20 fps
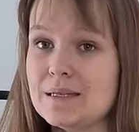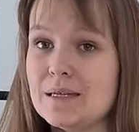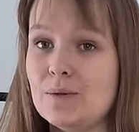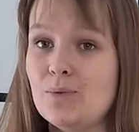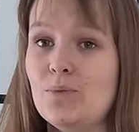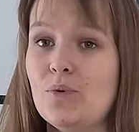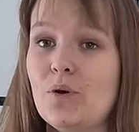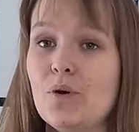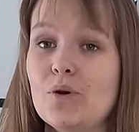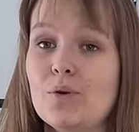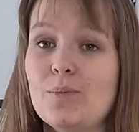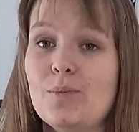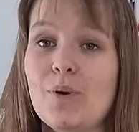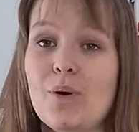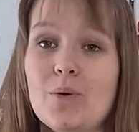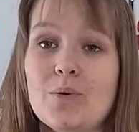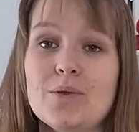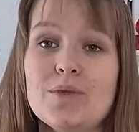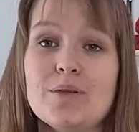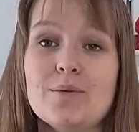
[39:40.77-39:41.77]
It broke
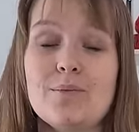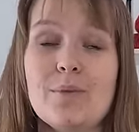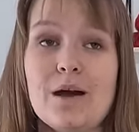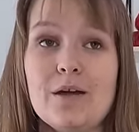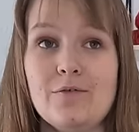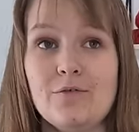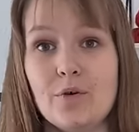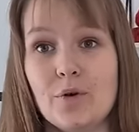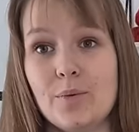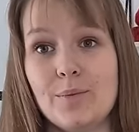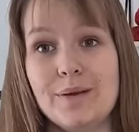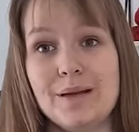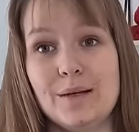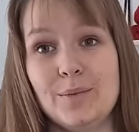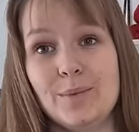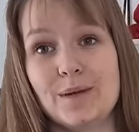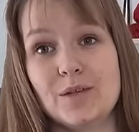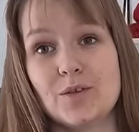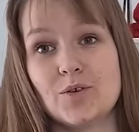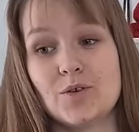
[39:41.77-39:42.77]
both my
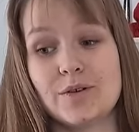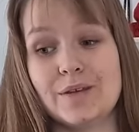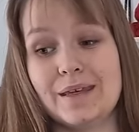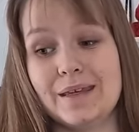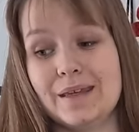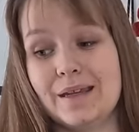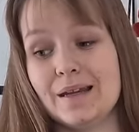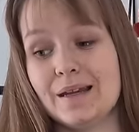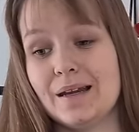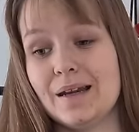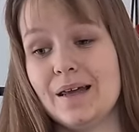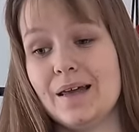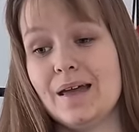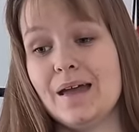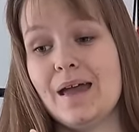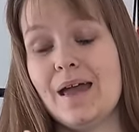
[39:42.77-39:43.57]
4mm needle